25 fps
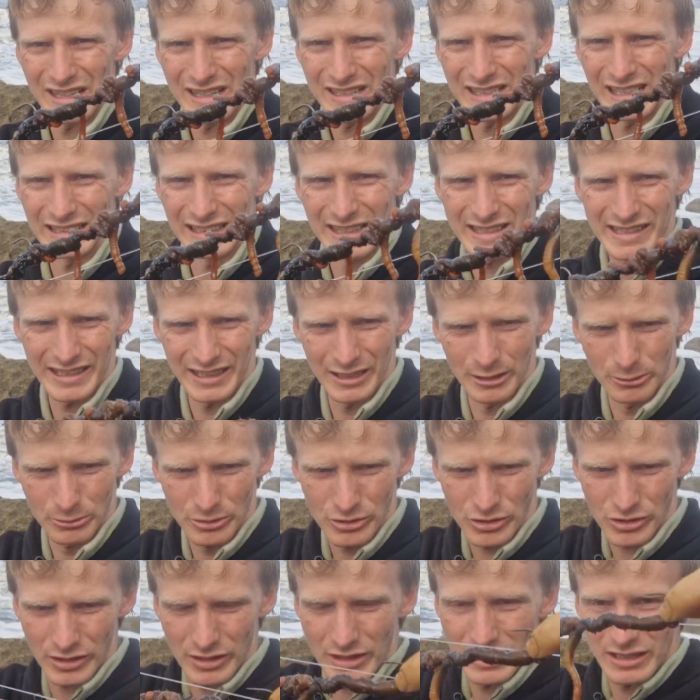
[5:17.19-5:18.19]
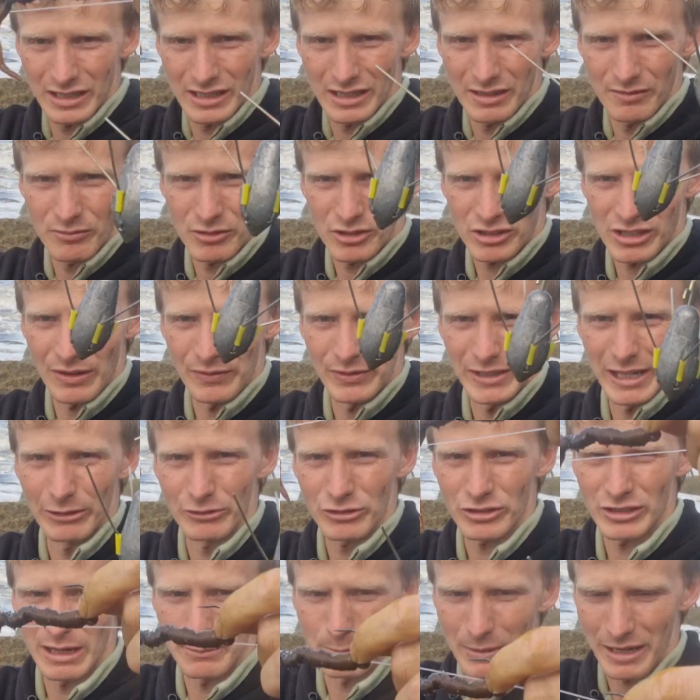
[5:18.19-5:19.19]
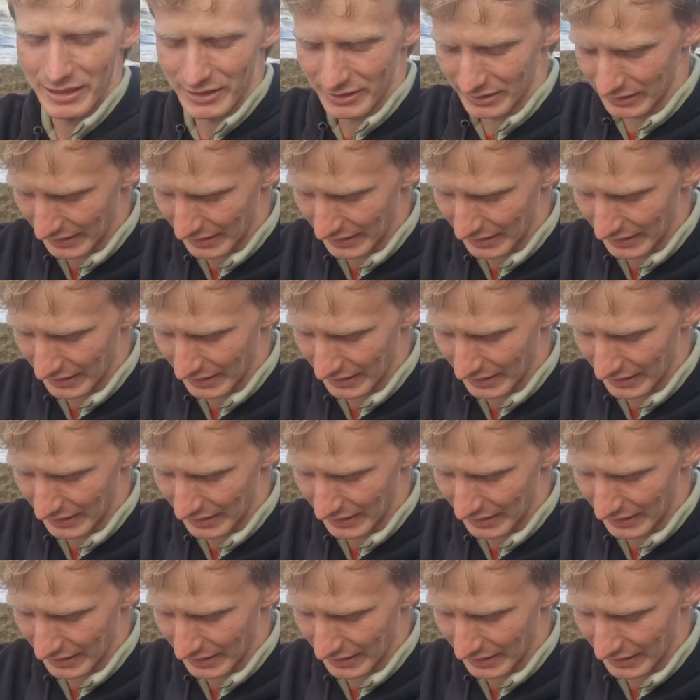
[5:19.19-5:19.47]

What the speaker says: yellowtails, 7 ounce Namax